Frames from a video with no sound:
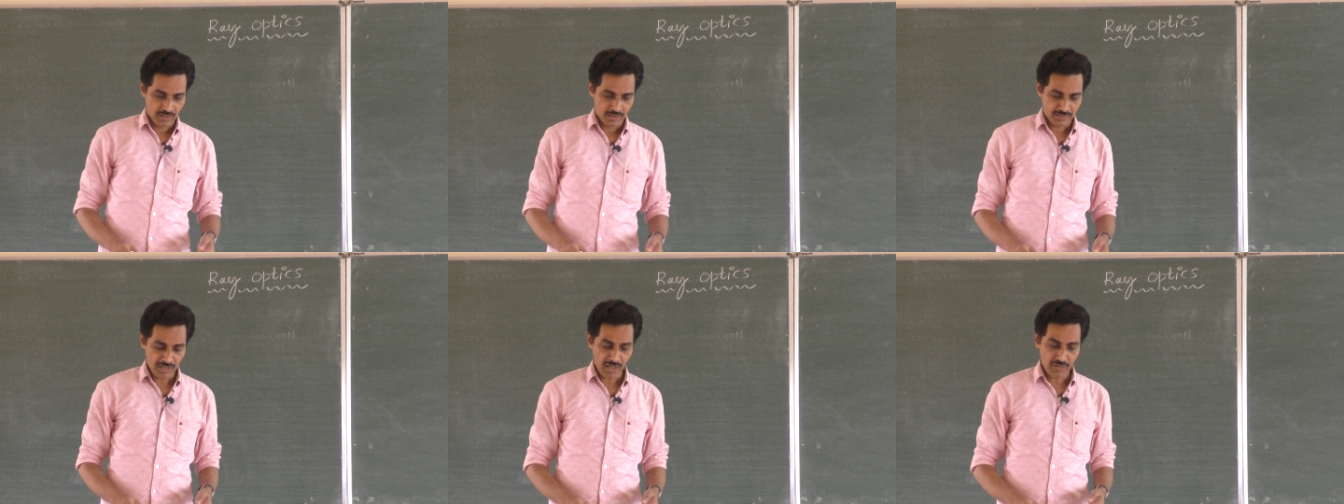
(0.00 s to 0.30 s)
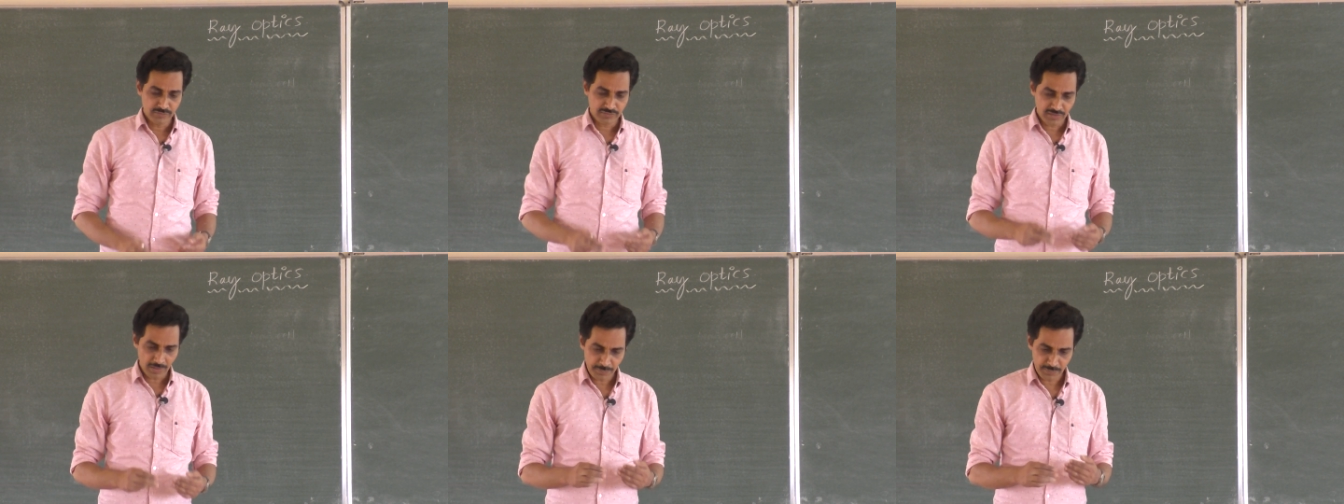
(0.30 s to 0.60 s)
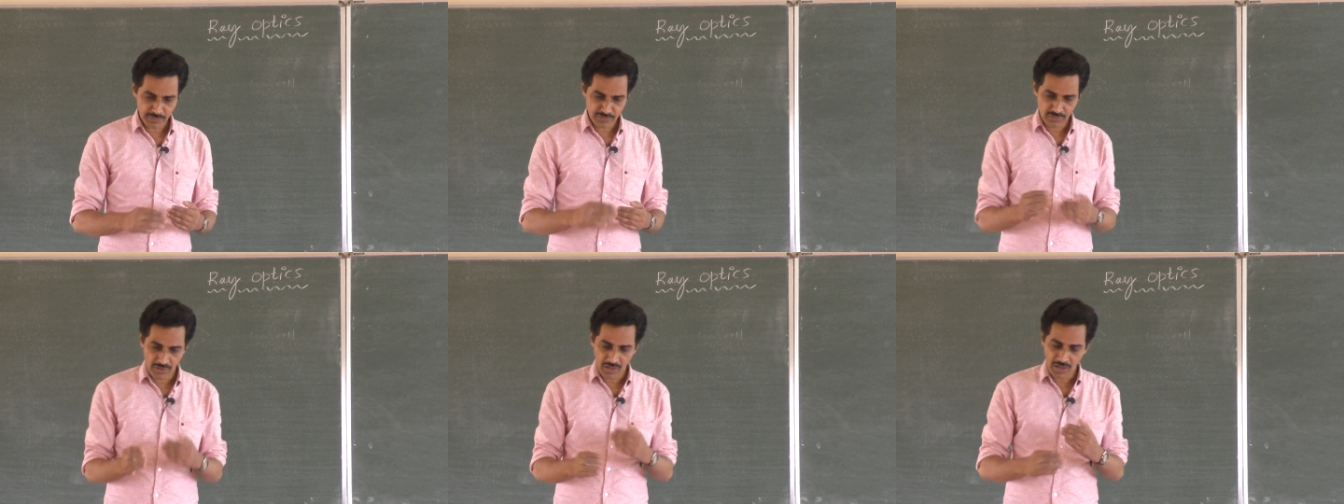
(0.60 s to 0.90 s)
Now,
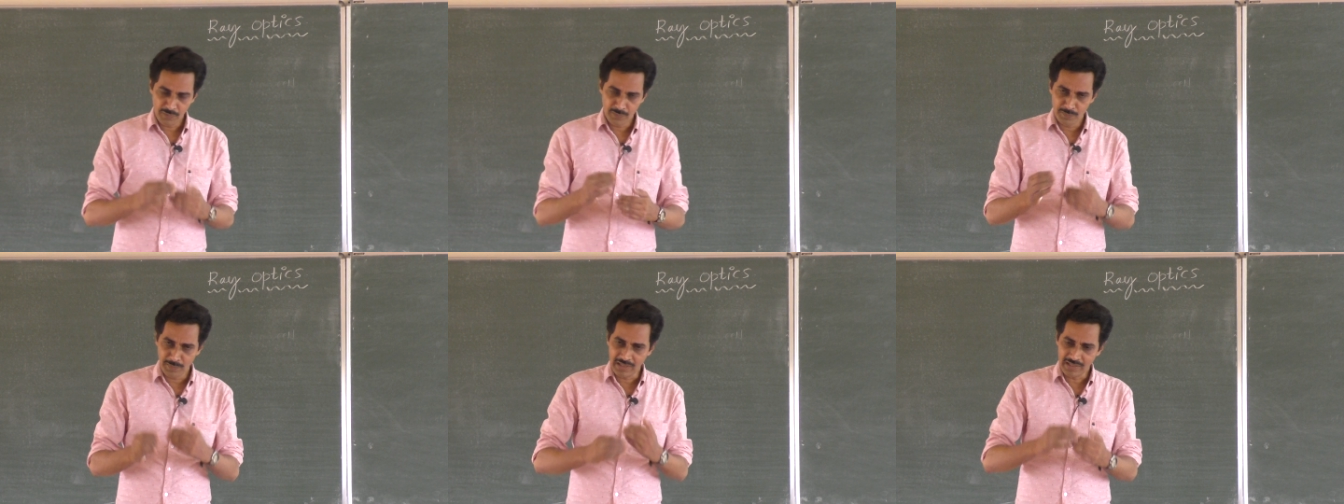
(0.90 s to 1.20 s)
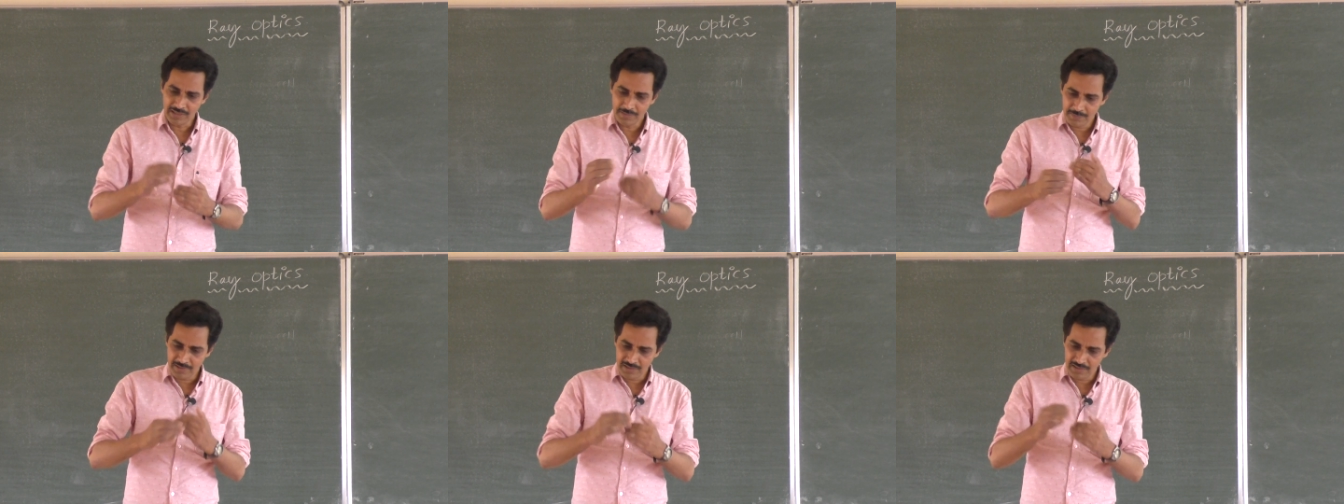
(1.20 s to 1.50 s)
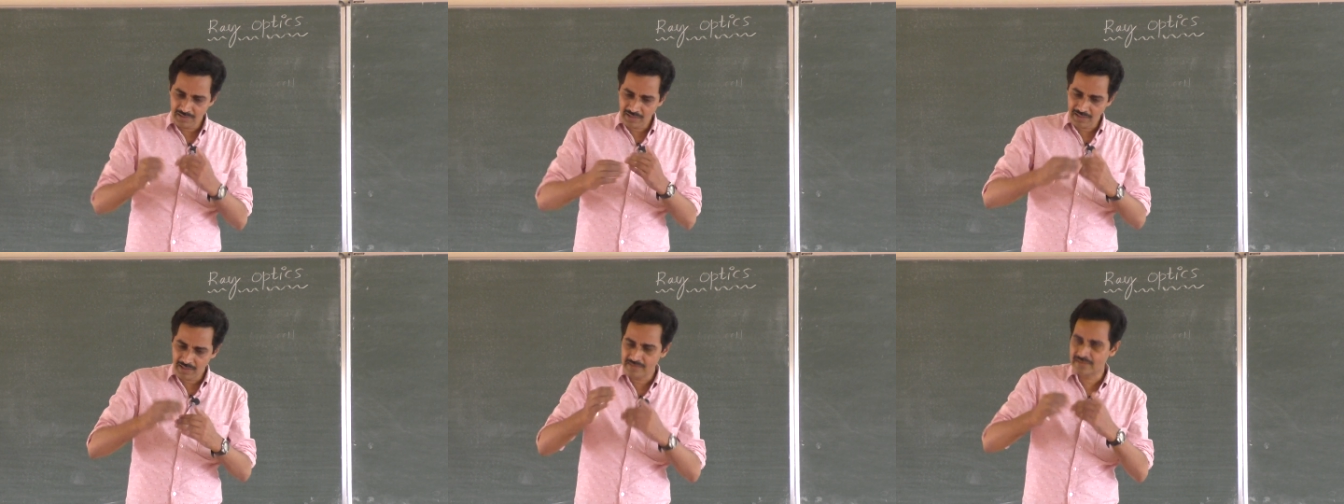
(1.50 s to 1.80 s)
suppose you have many,
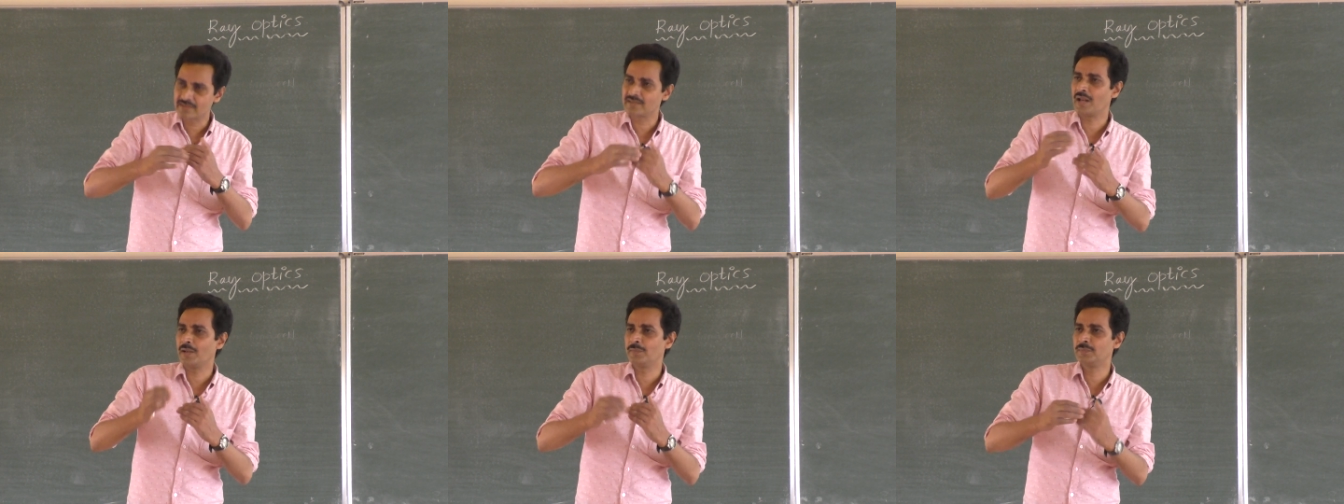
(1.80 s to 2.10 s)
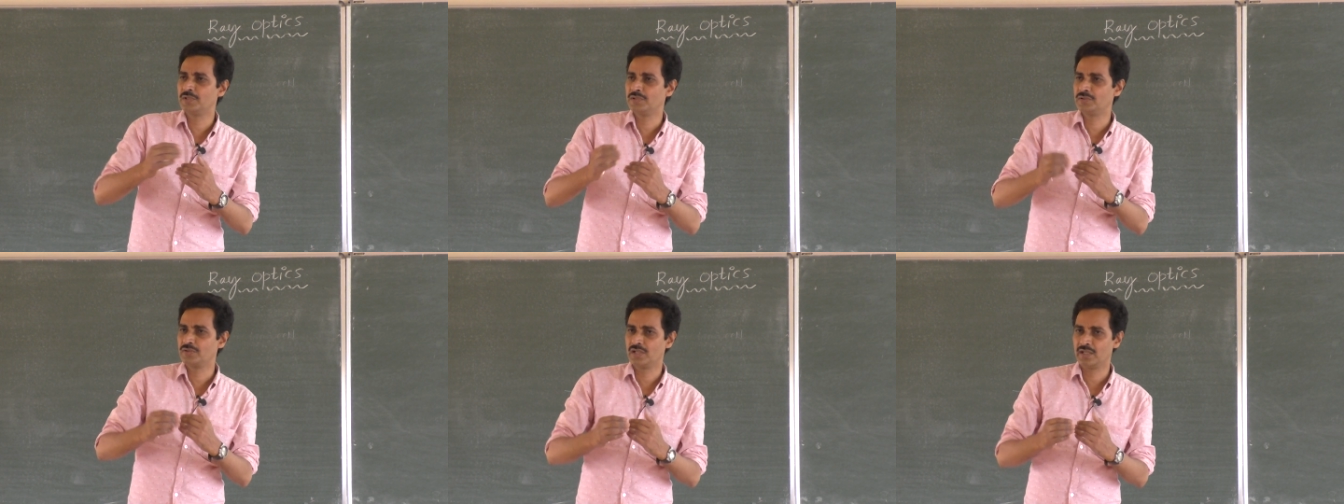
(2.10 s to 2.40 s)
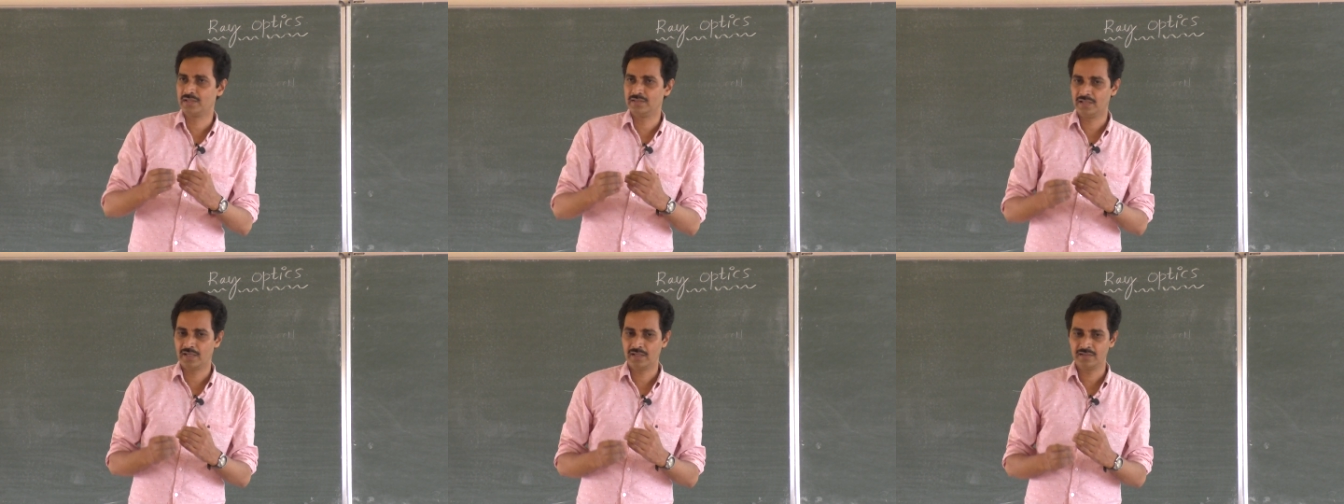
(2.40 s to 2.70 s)
many rays clubbed
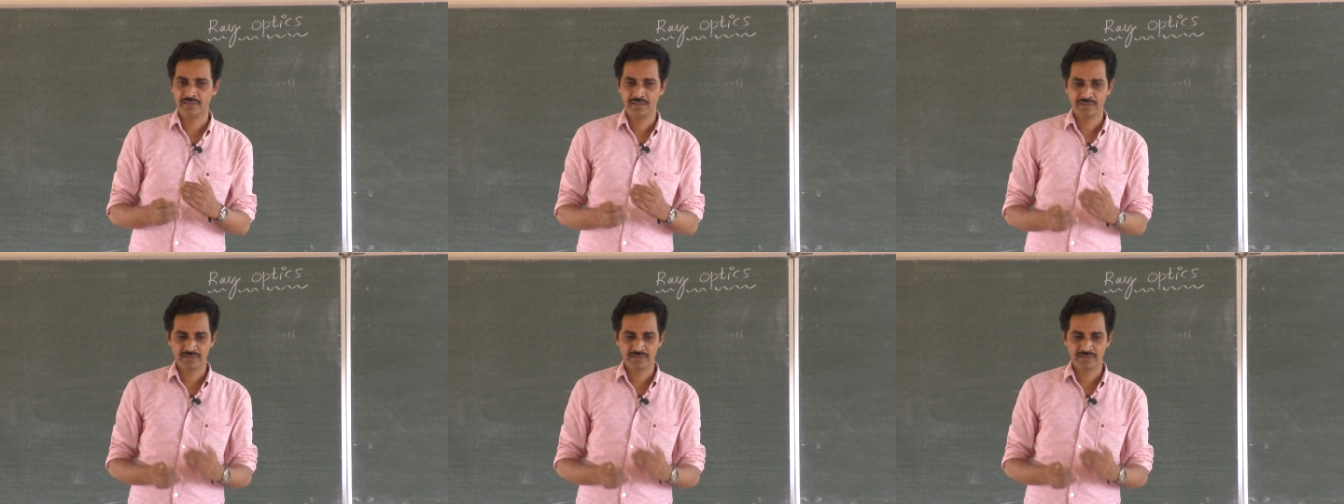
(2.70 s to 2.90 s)
together.